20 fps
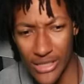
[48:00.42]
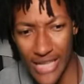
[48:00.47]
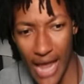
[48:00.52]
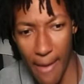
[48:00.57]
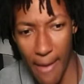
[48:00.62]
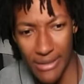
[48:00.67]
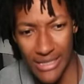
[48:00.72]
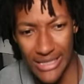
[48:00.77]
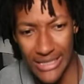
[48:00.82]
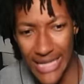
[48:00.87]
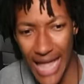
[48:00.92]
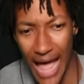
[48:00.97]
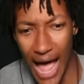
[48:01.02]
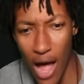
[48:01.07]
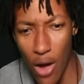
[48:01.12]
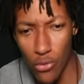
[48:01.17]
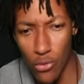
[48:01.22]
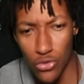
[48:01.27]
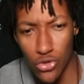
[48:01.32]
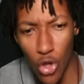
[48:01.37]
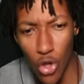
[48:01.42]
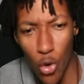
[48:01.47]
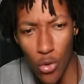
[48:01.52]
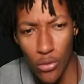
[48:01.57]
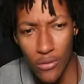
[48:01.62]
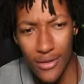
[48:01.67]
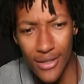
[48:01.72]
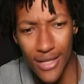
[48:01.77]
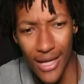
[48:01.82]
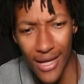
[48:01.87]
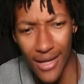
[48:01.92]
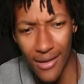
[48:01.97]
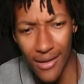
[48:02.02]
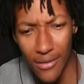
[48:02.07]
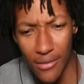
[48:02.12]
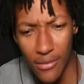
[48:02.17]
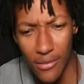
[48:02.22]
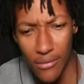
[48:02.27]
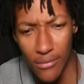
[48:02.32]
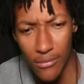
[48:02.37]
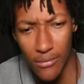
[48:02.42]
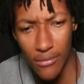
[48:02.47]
game is loud, though. Damn.